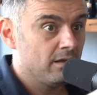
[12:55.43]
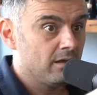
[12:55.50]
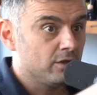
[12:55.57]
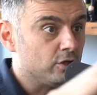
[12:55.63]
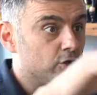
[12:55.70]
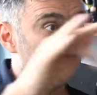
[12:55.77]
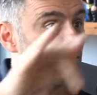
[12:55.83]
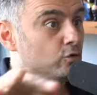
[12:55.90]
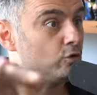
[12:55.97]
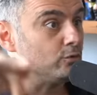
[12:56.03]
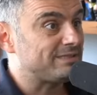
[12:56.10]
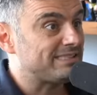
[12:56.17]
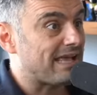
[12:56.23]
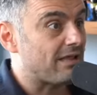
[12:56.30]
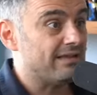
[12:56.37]
YouTube.
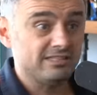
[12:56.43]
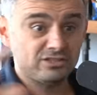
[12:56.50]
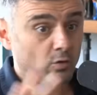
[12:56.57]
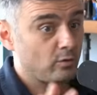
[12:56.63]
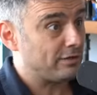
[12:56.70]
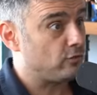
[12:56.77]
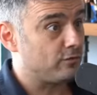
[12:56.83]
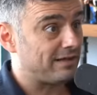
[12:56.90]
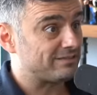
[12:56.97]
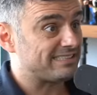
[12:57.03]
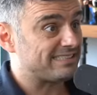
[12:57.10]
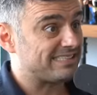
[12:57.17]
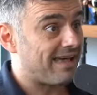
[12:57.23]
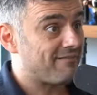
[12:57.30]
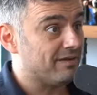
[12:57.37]
Sell- this is only
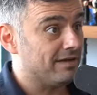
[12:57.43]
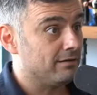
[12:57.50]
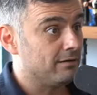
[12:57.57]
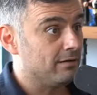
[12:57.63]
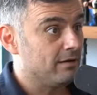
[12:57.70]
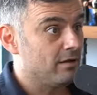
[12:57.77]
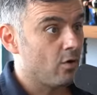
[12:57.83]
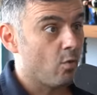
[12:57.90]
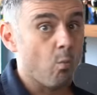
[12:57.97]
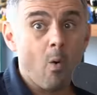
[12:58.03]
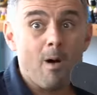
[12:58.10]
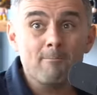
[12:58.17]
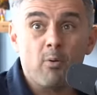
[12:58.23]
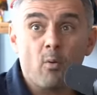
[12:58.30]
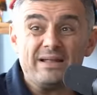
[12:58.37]
2007.
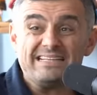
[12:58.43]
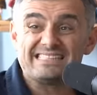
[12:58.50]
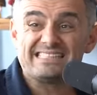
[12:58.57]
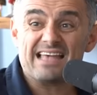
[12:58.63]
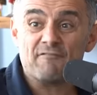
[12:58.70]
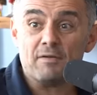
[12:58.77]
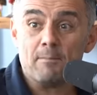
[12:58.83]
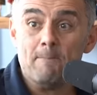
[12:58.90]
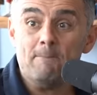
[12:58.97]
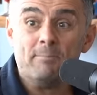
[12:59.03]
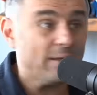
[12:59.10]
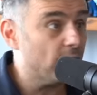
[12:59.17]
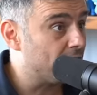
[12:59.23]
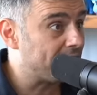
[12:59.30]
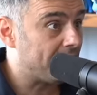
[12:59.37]
1.7
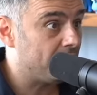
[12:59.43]
billion?